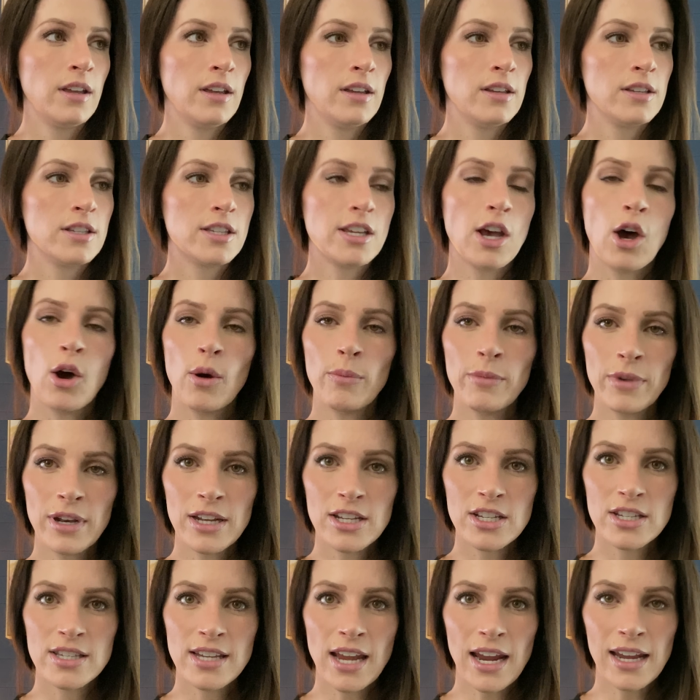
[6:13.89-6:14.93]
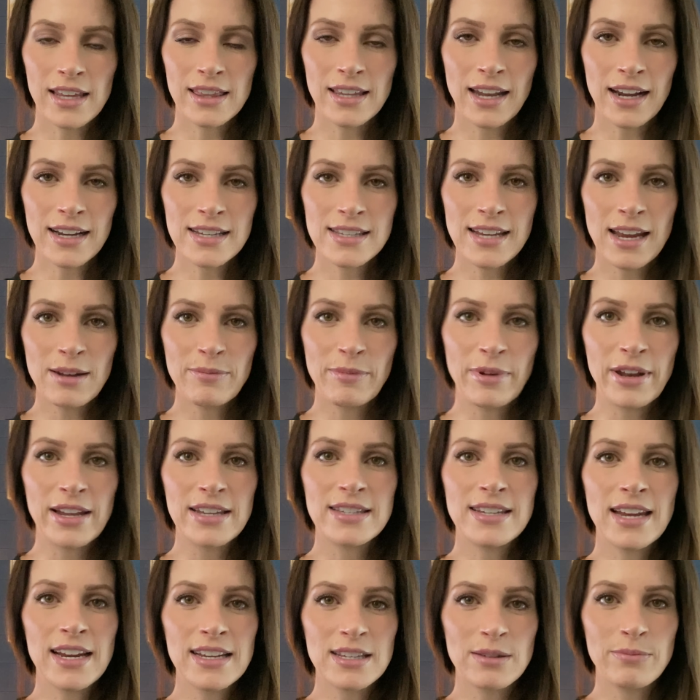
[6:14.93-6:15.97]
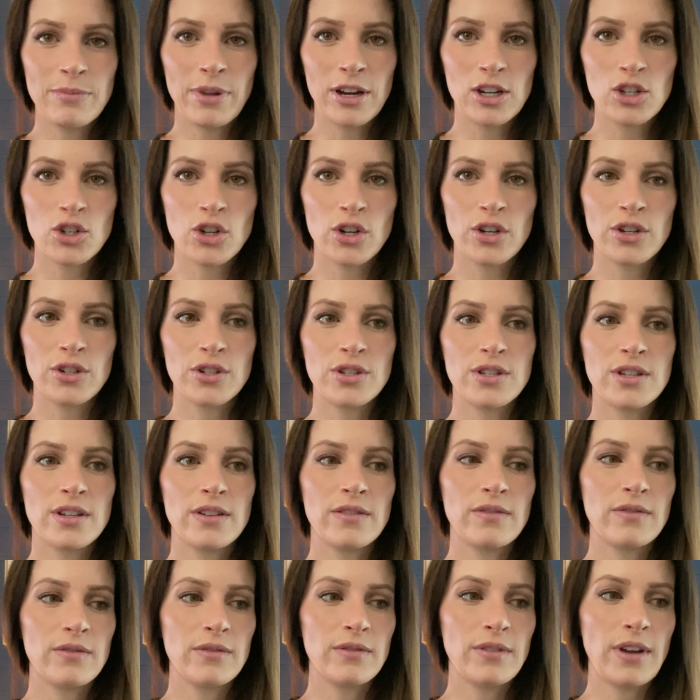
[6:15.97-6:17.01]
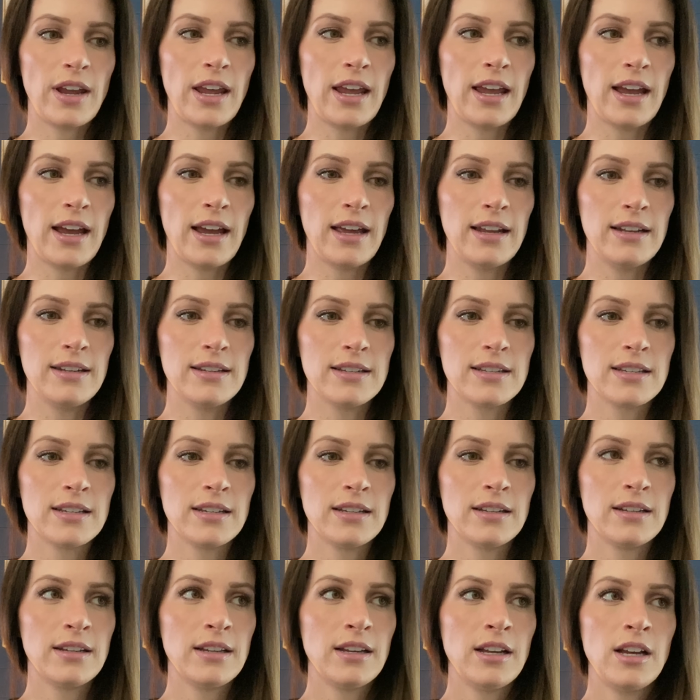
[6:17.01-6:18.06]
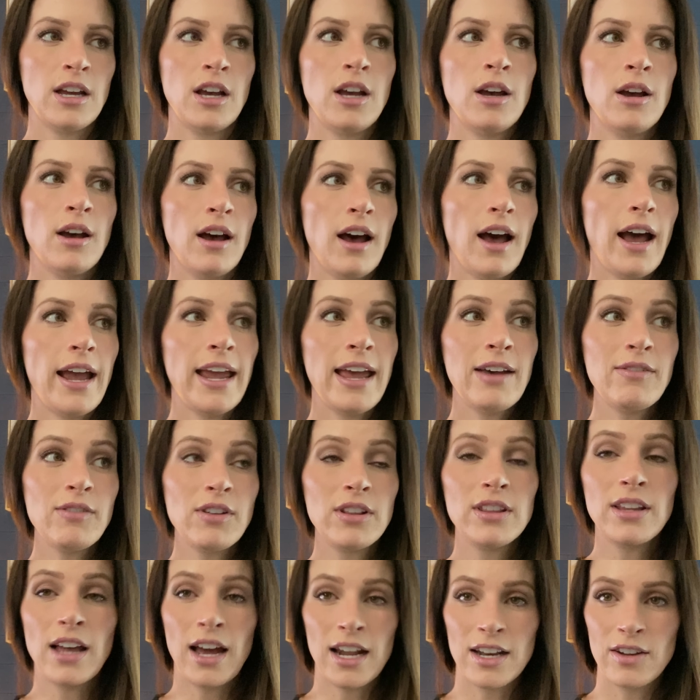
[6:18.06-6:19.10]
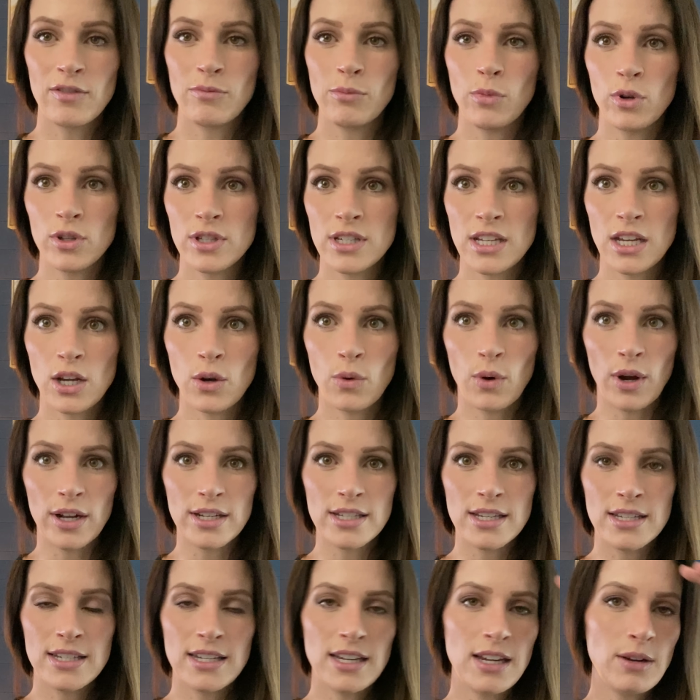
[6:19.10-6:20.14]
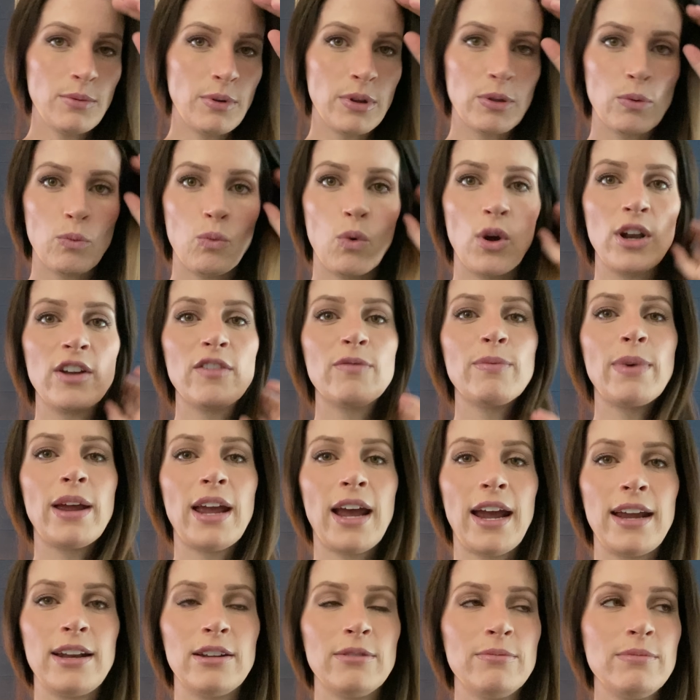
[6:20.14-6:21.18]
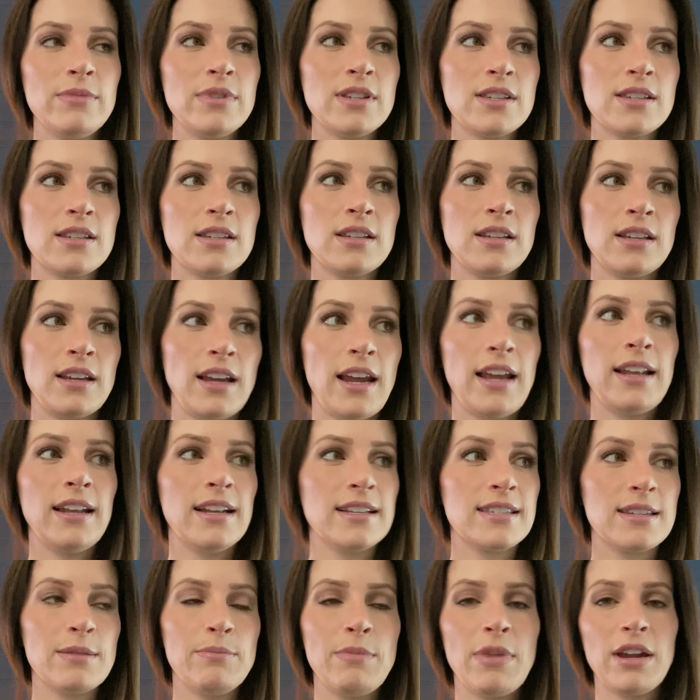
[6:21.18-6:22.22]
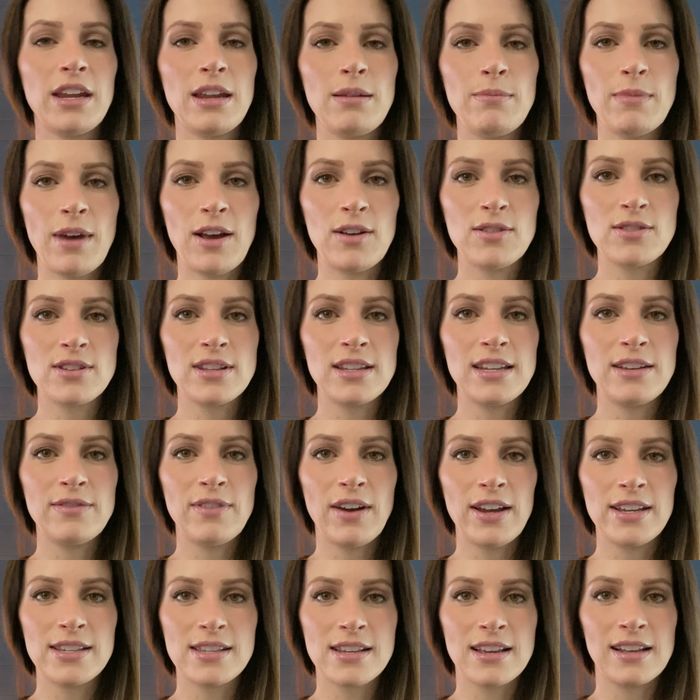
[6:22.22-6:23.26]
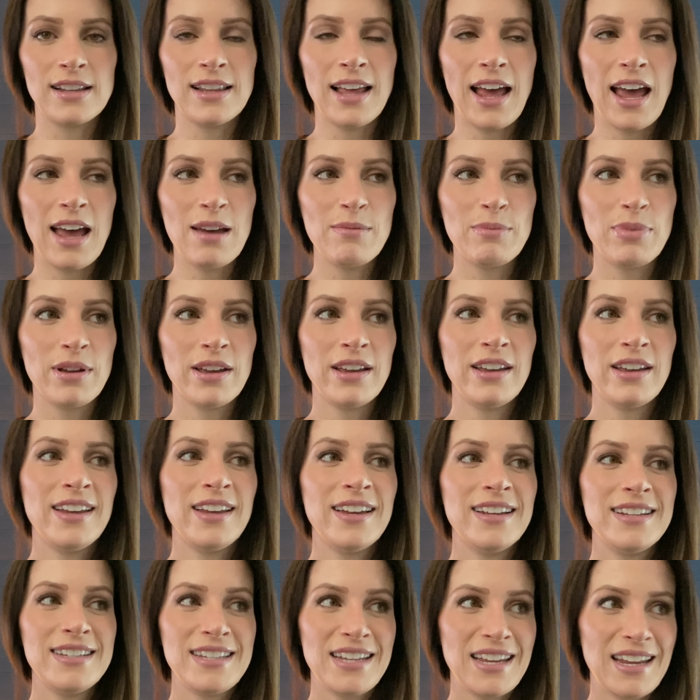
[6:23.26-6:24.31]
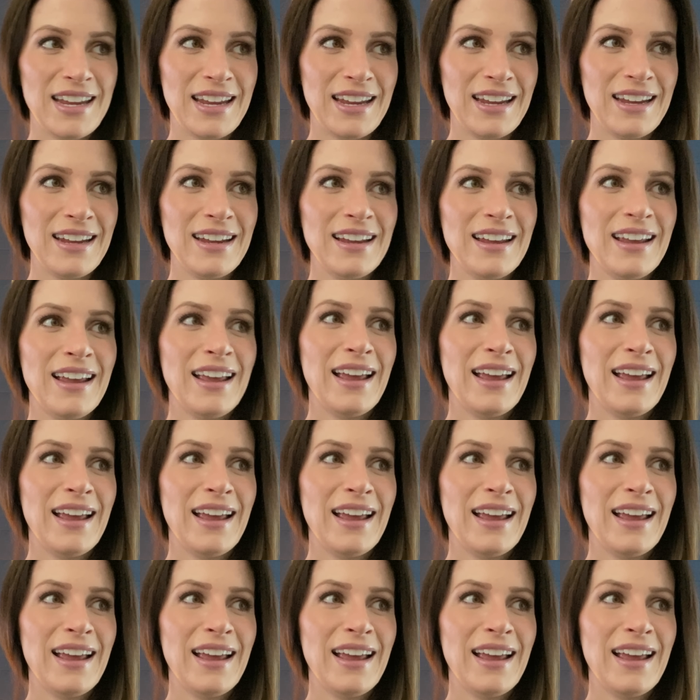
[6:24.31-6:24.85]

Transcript: So I'm gonna just take the next 10 minutes, take some pictures, and I have a lot of multi-quantity with one of my items, and it's a Mickey Mouse Levi's collab tee.